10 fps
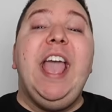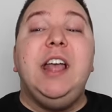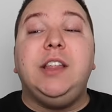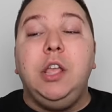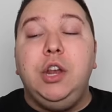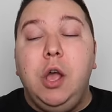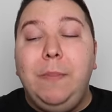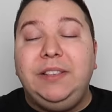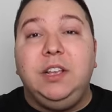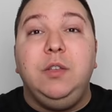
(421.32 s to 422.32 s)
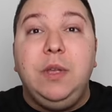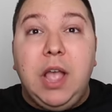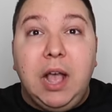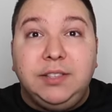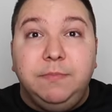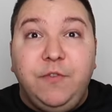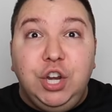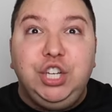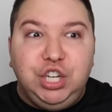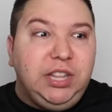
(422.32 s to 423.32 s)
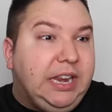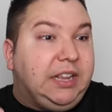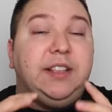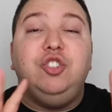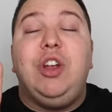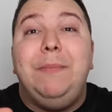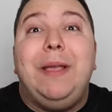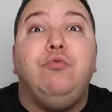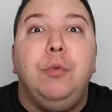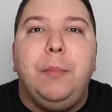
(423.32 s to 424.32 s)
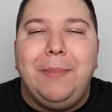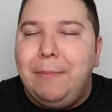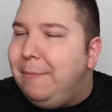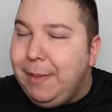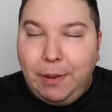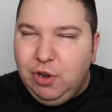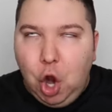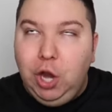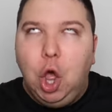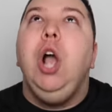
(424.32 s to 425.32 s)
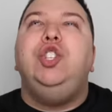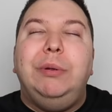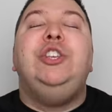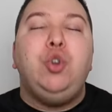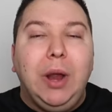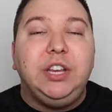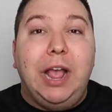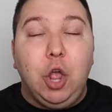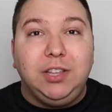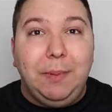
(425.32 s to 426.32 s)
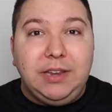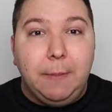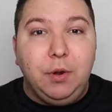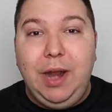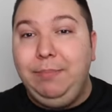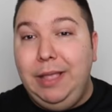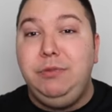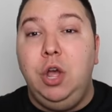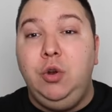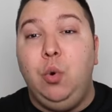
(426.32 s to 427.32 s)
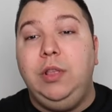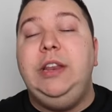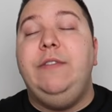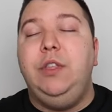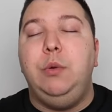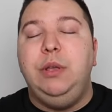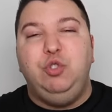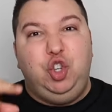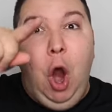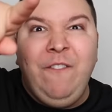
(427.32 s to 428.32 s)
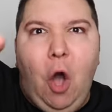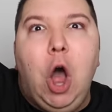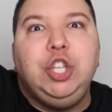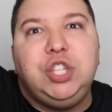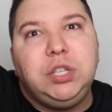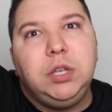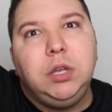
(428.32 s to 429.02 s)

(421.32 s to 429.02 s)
And, you know, basically we got some footage deleted because I was trying to make room on my memory card. Long story short, I lost my temper and I blamed it on Orland, even though it was your fault.